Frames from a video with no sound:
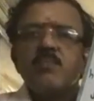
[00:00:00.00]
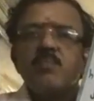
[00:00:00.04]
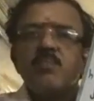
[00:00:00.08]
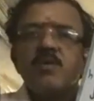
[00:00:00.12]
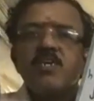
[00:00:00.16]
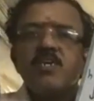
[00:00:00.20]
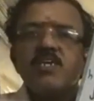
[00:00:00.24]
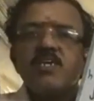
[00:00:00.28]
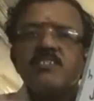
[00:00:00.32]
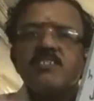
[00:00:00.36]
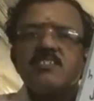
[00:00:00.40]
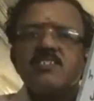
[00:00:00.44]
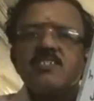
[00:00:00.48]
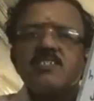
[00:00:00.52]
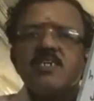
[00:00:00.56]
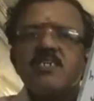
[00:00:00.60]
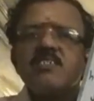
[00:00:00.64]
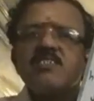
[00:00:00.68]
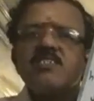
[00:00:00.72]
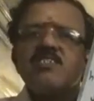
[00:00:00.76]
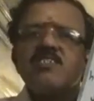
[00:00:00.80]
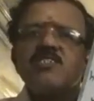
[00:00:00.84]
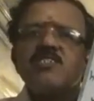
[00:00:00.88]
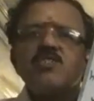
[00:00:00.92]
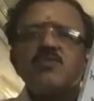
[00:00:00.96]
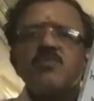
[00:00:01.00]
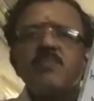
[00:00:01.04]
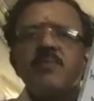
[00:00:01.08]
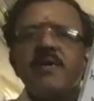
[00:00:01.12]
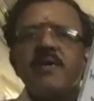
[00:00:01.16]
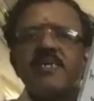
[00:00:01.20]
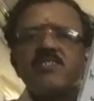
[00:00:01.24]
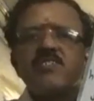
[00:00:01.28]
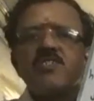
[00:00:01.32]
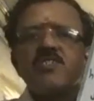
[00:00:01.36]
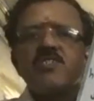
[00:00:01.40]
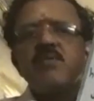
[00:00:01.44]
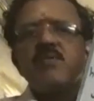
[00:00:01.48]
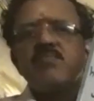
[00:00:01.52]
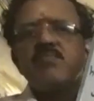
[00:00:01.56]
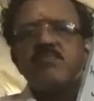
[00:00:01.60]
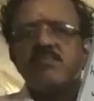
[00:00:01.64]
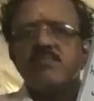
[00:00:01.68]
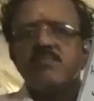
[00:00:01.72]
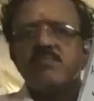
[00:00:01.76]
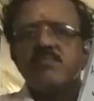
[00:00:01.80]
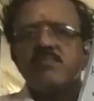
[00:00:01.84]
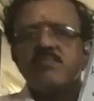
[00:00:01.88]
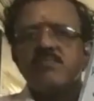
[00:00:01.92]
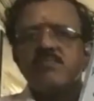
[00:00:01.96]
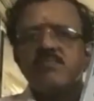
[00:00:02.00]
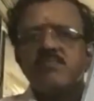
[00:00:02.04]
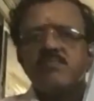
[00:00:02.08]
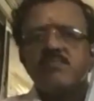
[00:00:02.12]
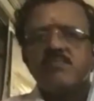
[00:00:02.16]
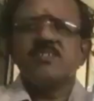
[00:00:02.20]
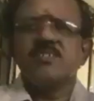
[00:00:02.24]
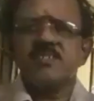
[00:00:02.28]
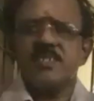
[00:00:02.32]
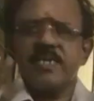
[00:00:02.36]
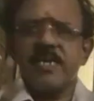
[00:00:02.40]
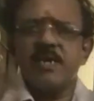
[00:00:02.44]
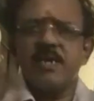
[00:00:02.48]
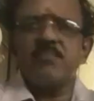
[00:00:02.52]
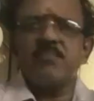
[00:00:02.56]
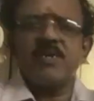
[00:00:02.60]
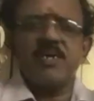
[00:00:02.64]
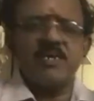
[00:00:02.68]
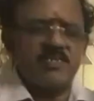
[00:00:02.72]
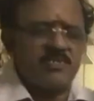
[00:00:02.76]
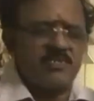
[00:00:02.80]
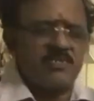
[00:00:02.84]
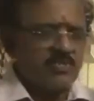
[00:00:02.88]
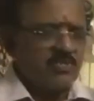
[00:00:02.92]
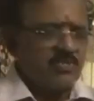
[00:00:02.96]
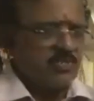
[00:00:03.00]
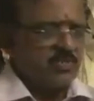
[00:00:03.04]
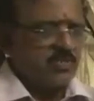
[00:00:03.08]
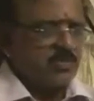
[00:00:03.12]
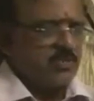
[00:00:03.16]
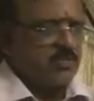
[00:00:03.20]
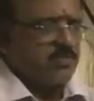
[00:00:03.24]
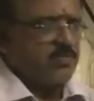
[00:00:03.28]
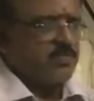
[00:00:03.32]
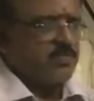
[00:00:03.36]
Potential energy is maximum. Same case.